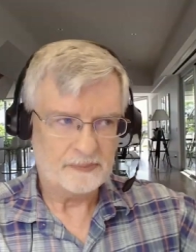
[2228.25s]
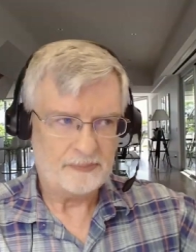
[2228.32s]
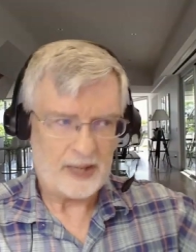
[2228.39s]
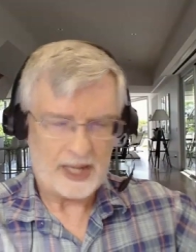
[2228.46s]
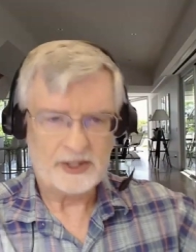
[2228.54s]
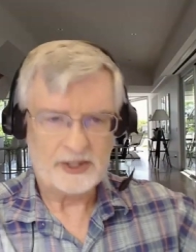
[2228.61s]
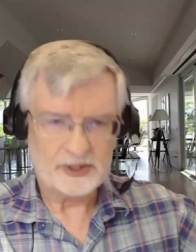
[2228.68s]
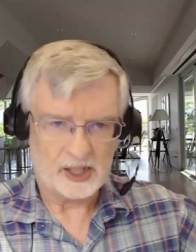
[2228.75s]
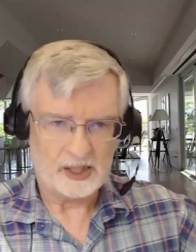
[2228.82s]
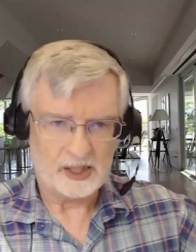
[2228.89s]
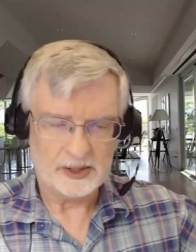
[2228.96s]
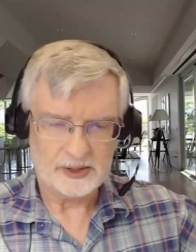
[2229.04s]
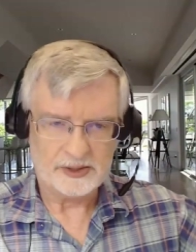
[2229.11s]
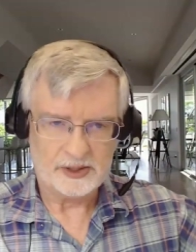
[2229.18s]
bad
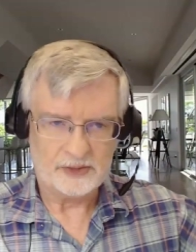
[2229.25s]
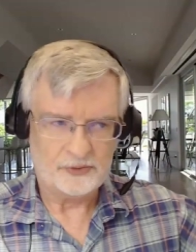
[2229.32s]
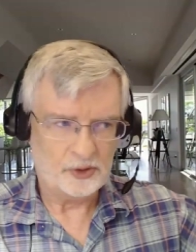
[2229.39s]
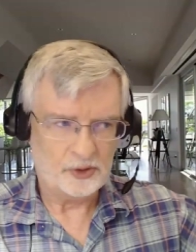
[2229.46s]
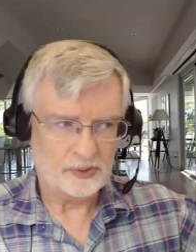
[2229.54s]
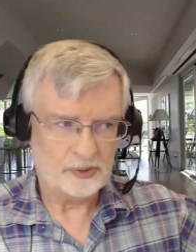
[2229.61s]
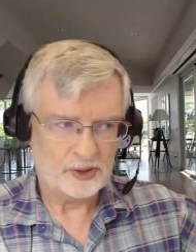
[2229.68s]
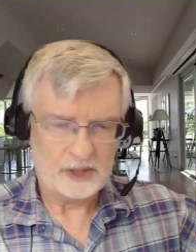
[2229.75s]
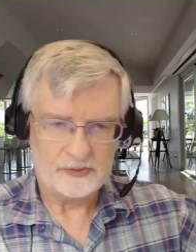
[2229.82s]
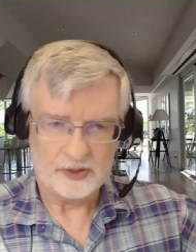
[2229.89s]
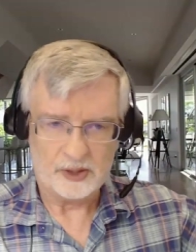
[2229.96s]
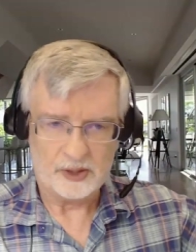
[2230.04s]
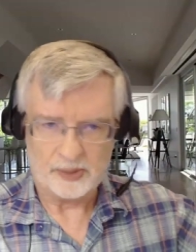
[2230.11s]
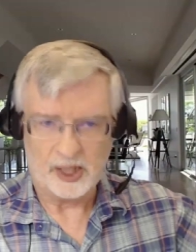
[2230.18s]
Stalinist if you believe
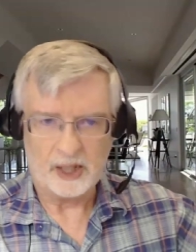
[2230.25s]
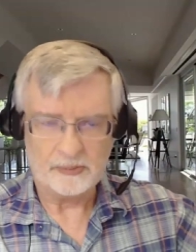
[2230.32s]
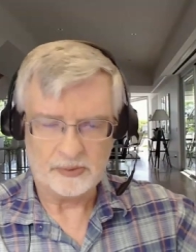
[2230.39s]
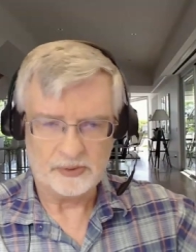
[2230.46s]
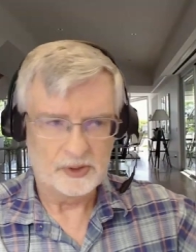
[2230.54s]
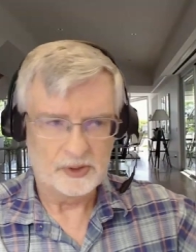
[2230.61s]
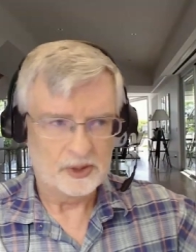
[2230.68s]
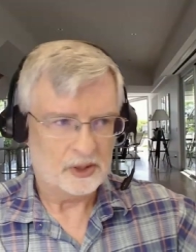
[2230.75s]
in the Bible